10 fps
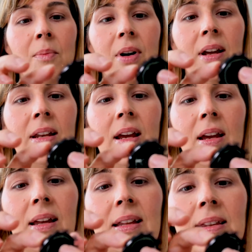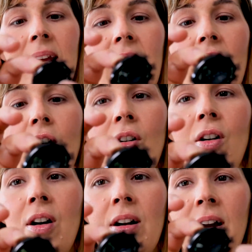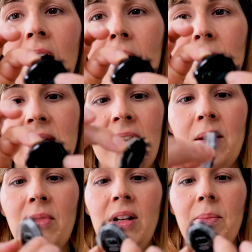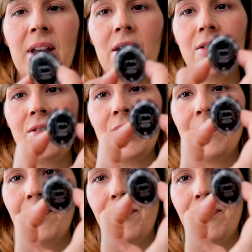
but they are 10 millimeters